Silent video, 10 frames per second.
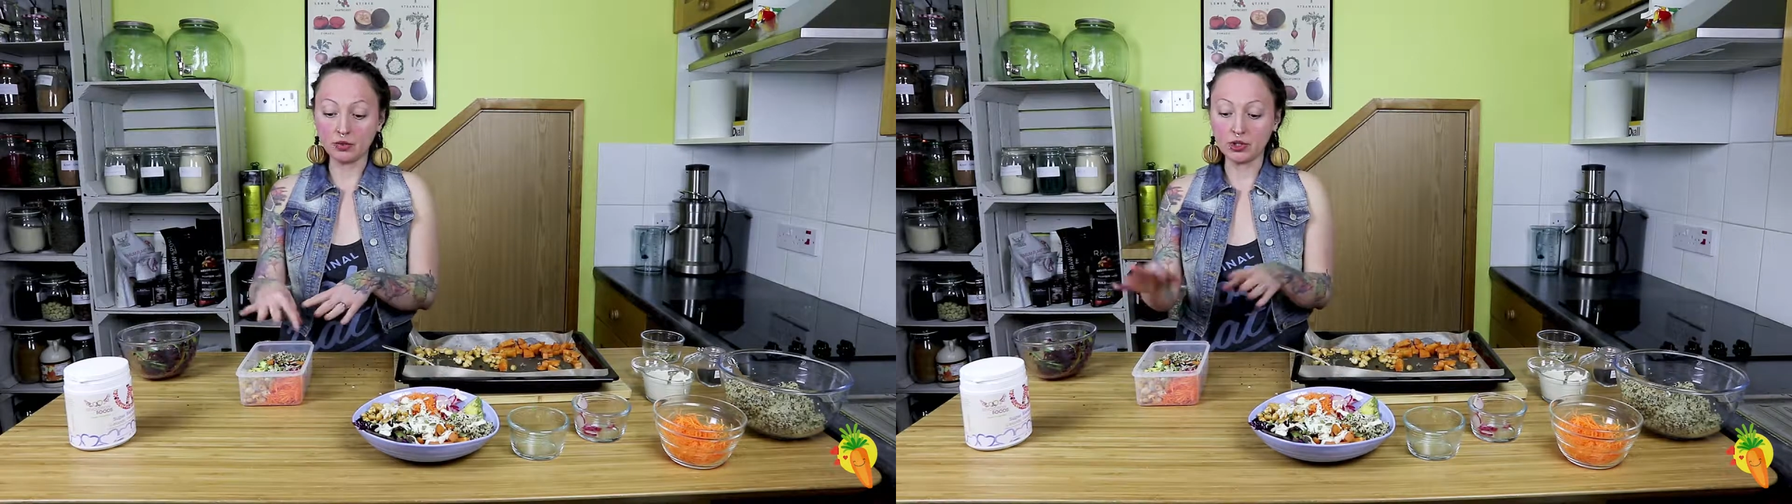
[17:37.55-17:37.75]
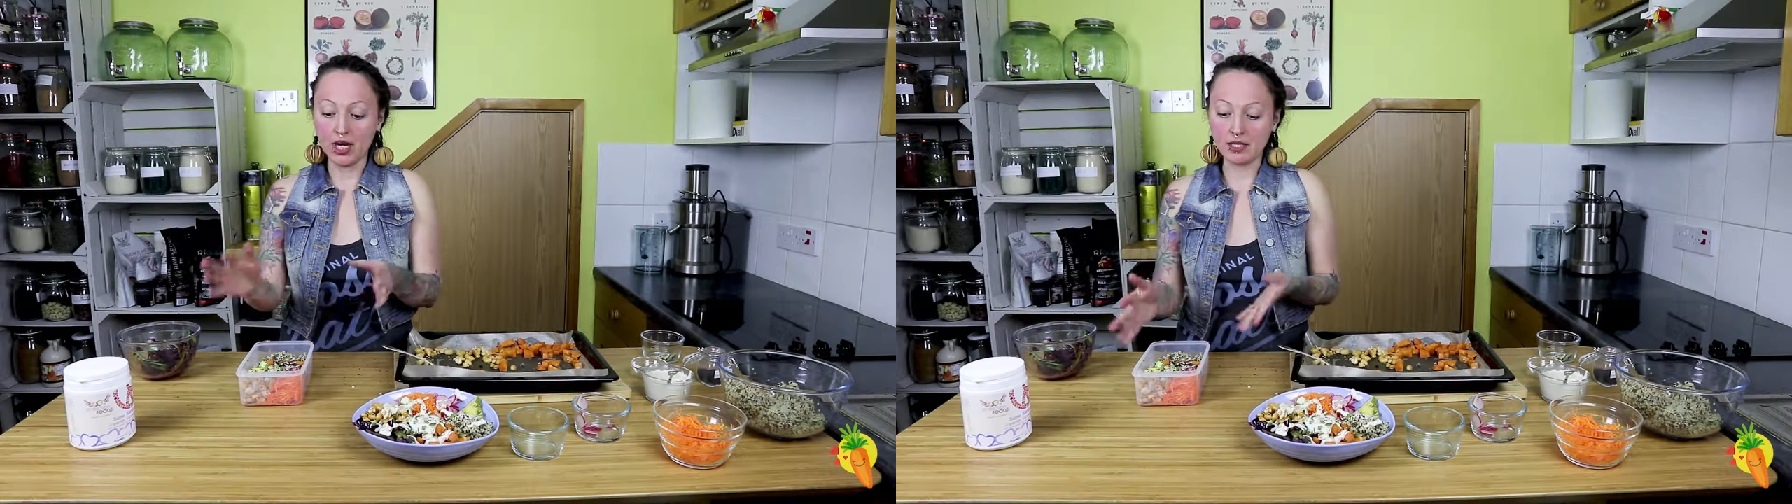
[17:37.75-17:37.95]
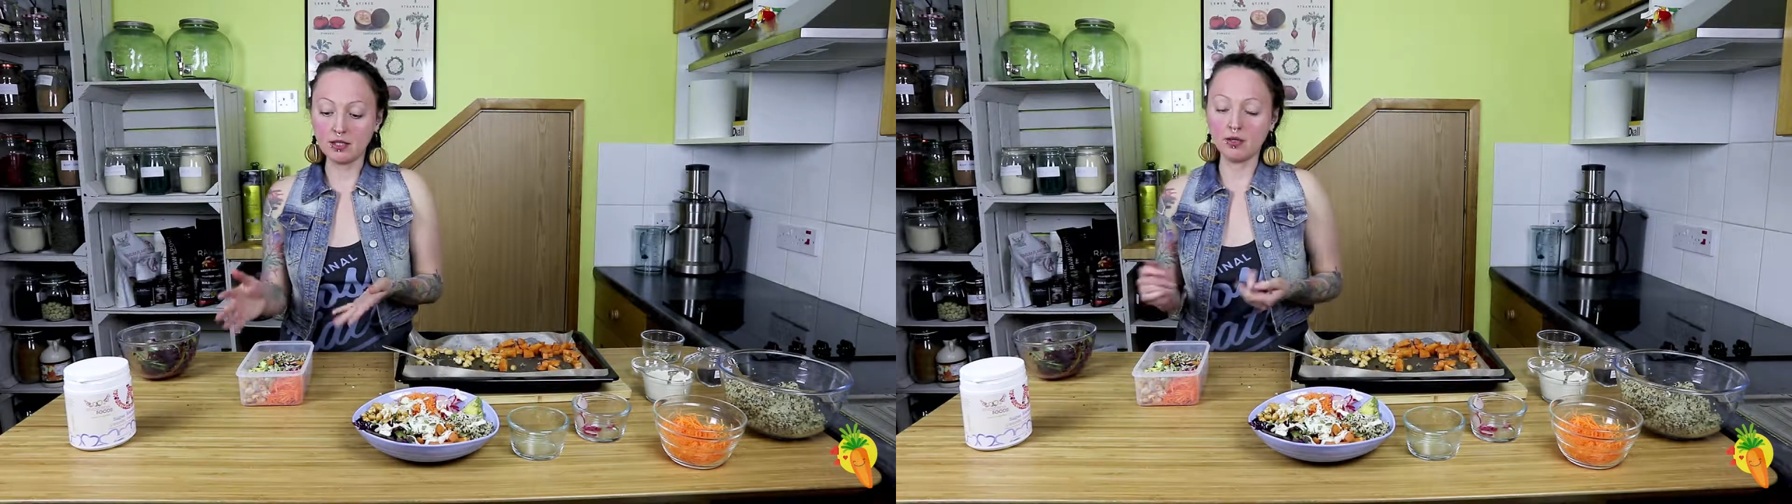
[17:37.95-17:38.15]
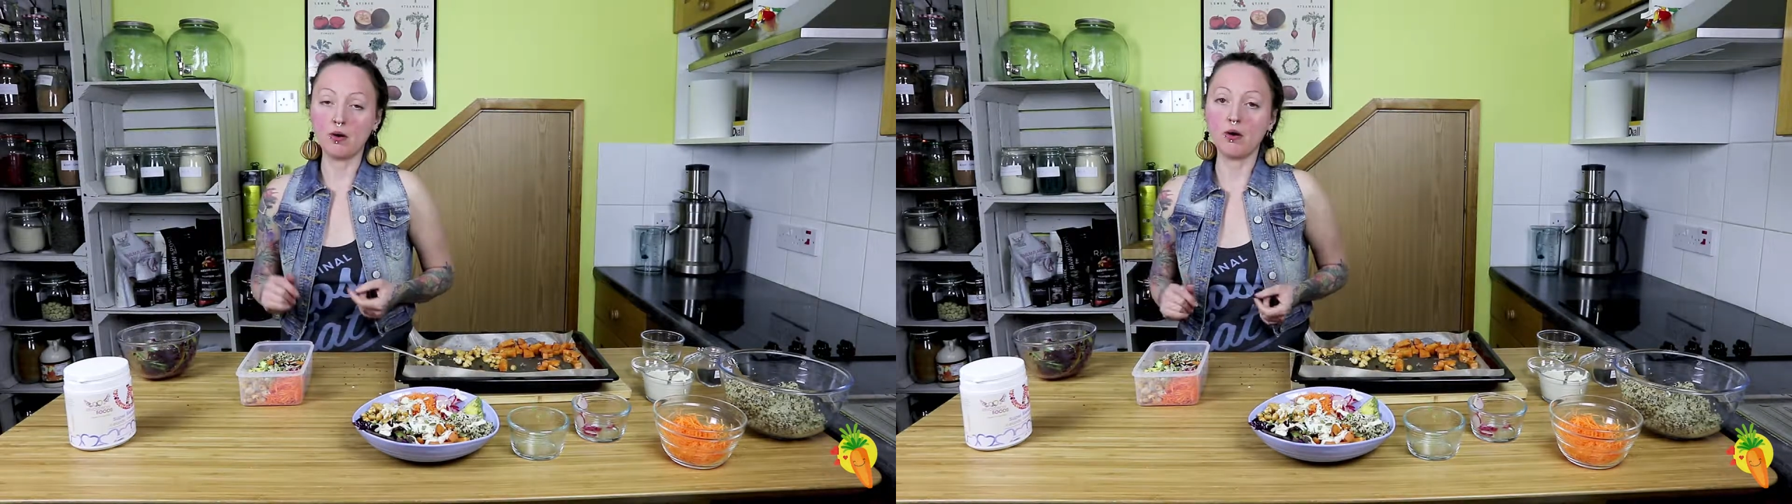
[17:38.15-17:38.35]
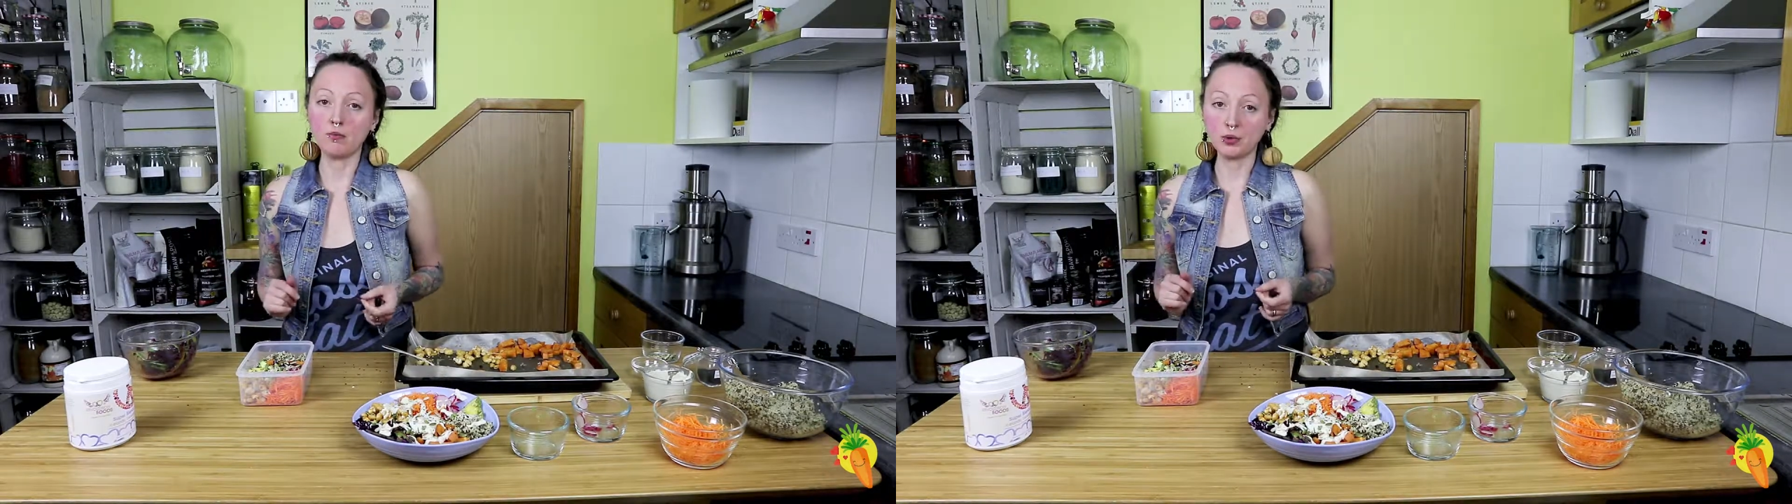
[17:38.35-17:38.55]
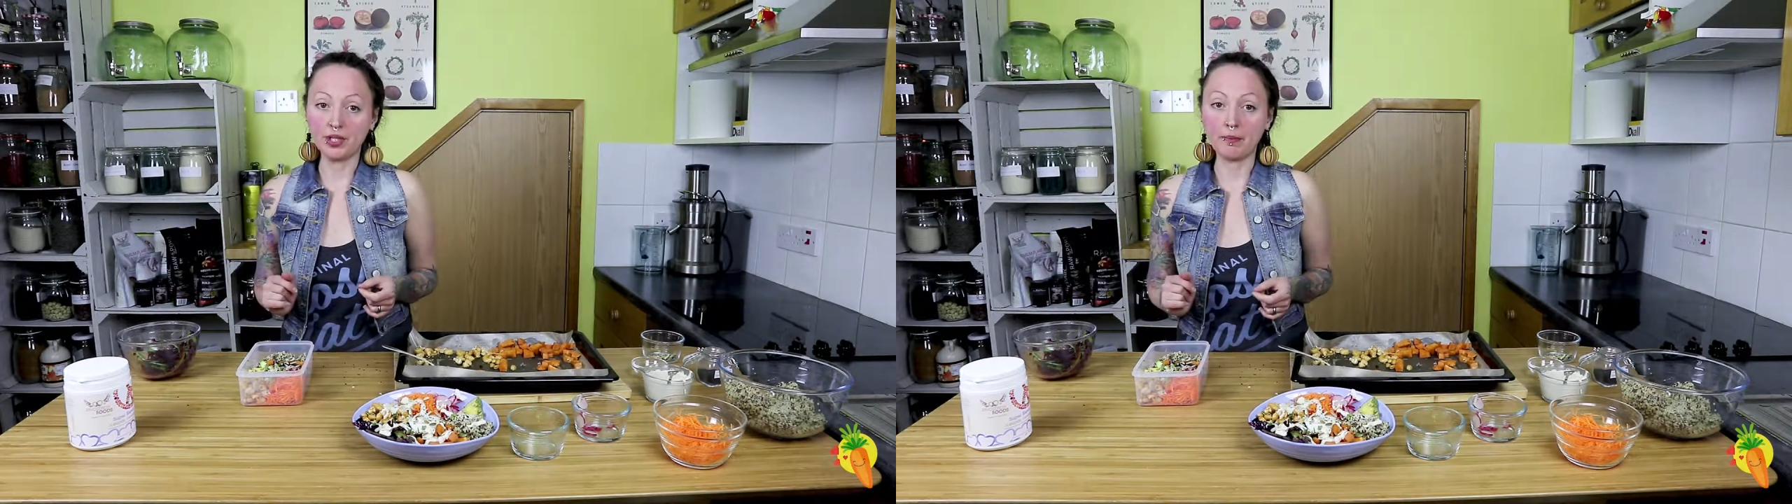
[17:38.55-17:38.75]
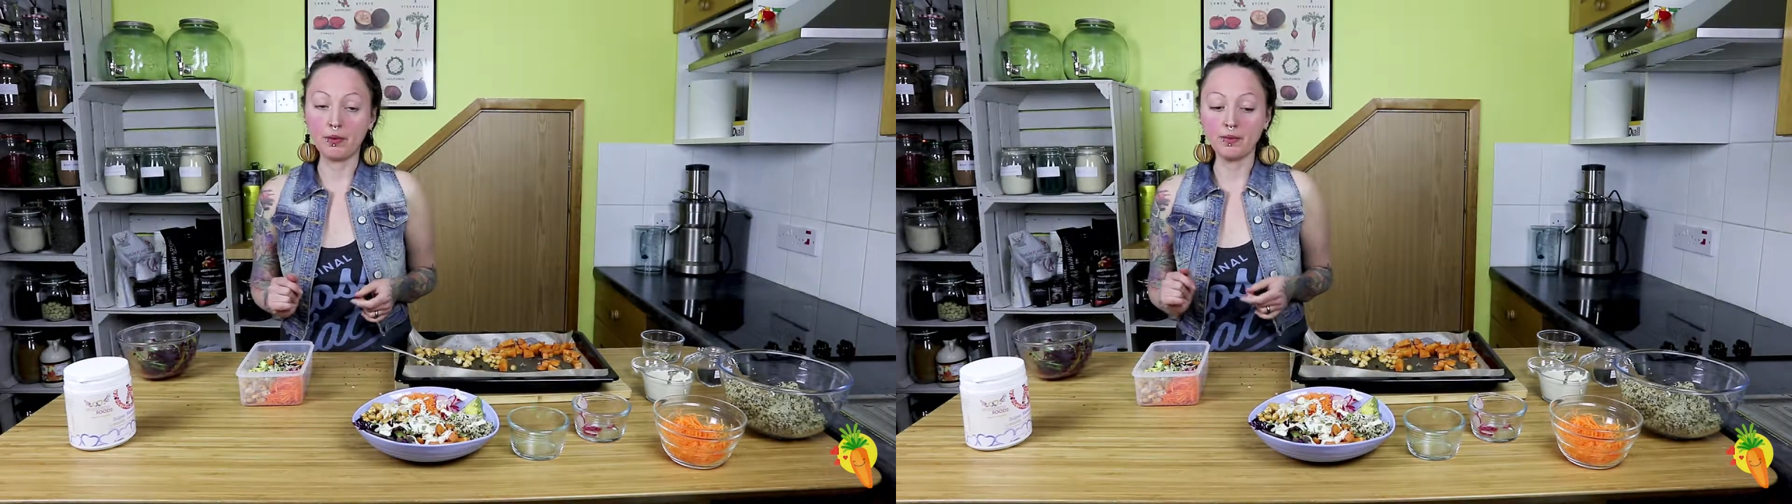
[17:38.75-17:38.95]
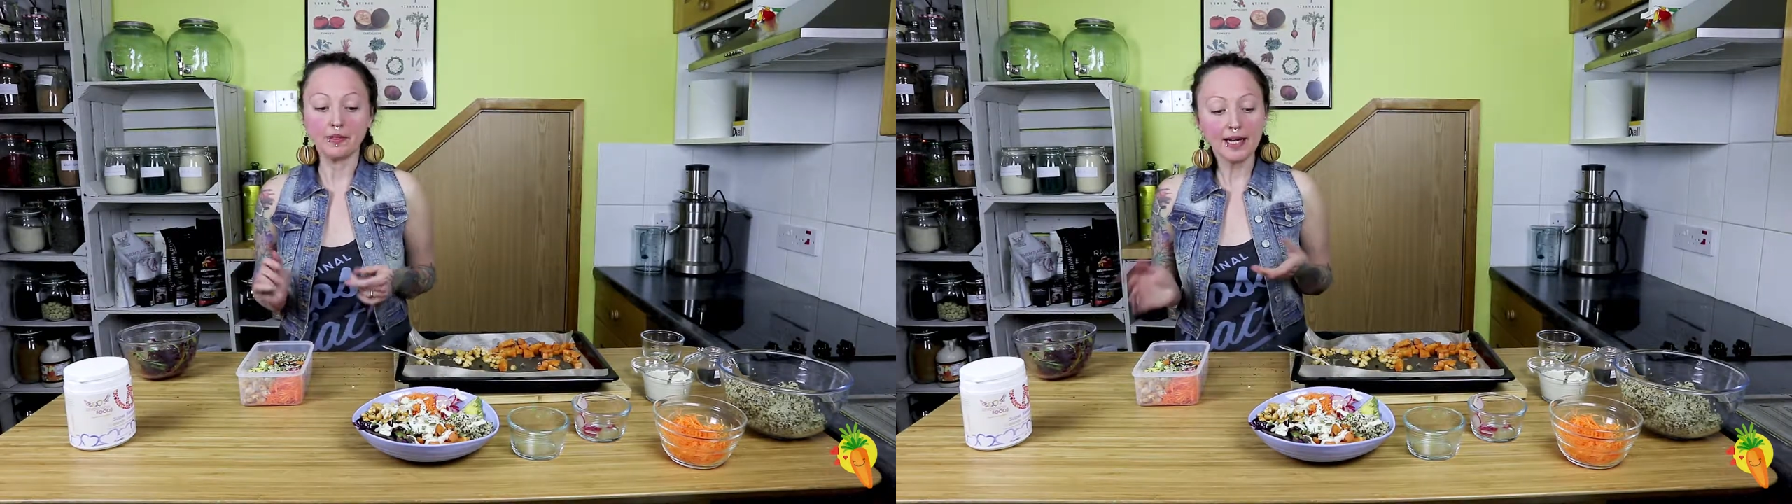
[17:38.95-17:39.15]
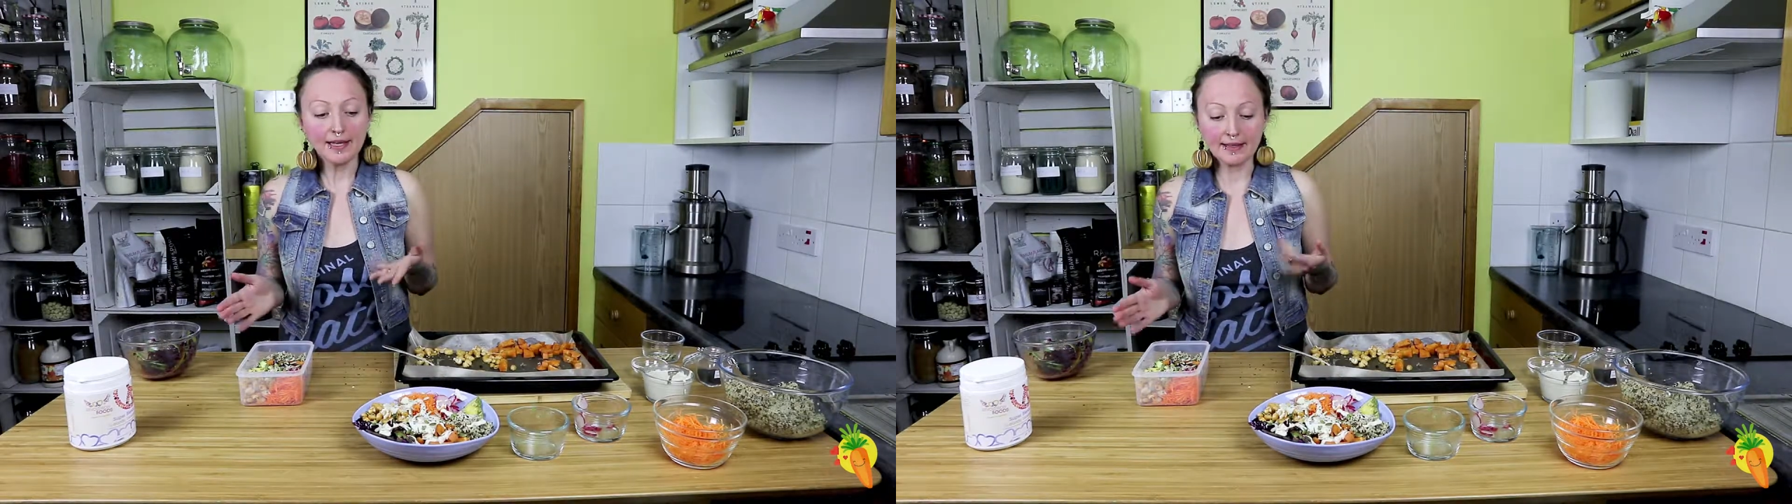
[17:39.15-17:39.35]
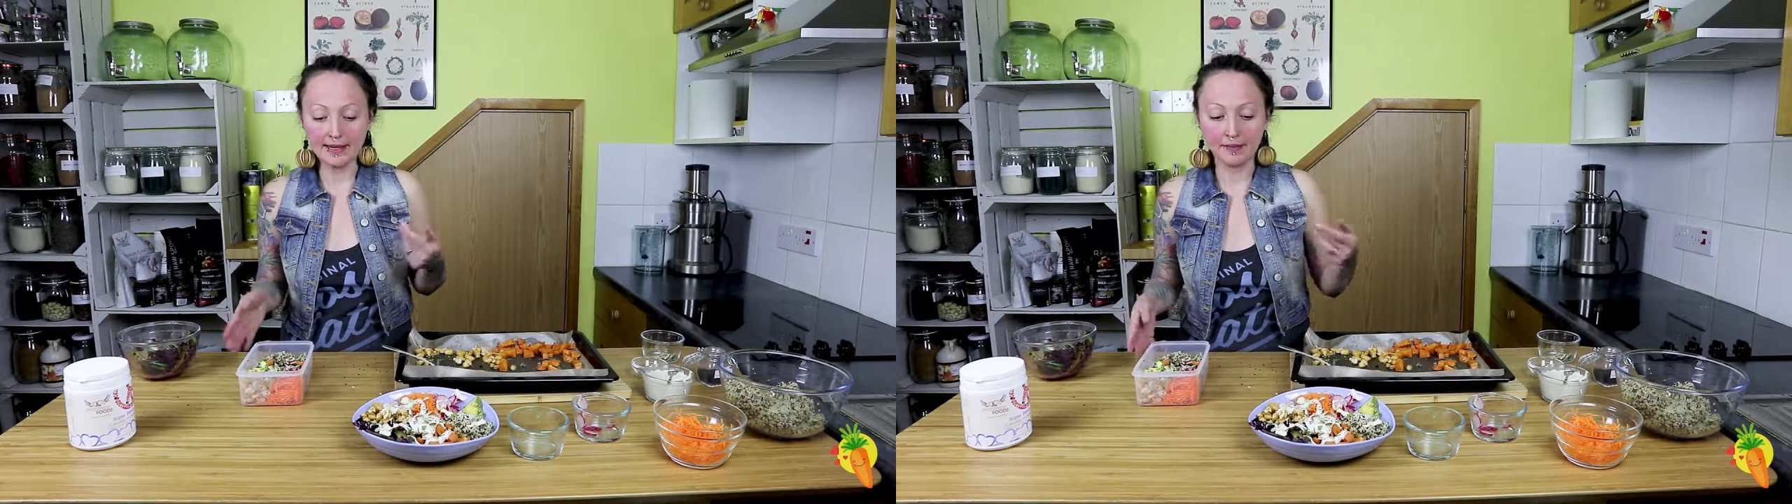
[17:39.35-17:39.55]
dress your Buddha bowl
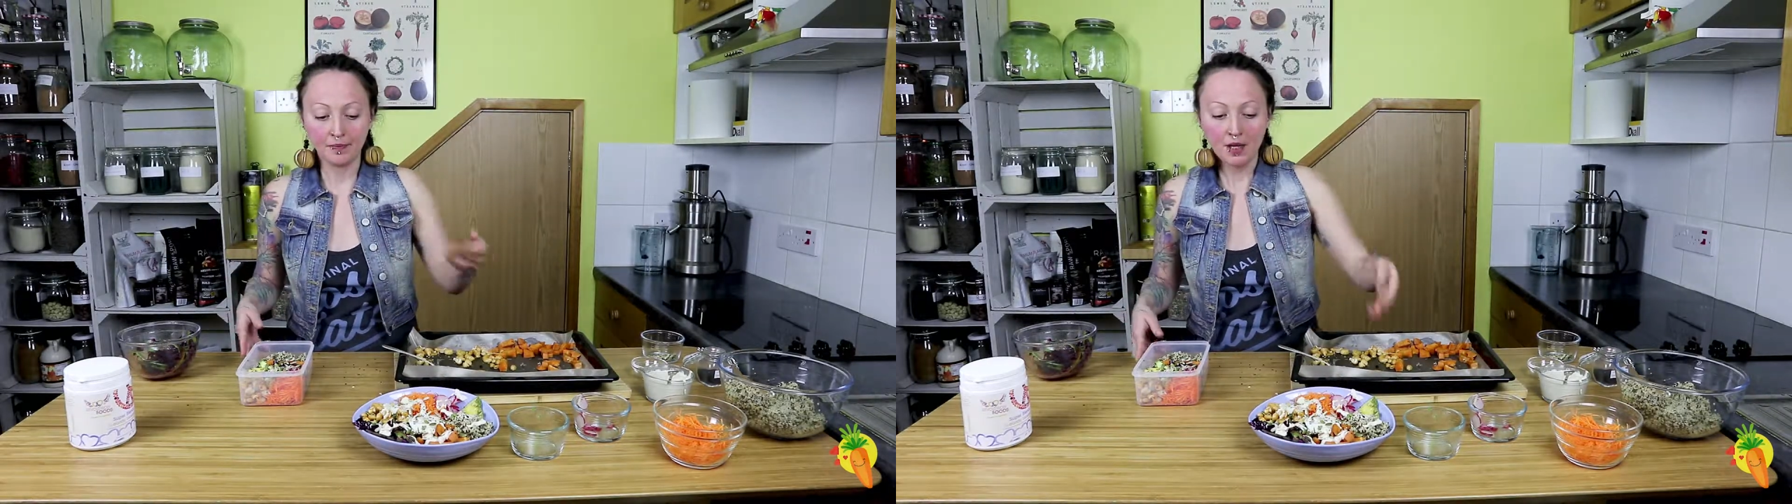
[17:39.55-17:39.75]
later.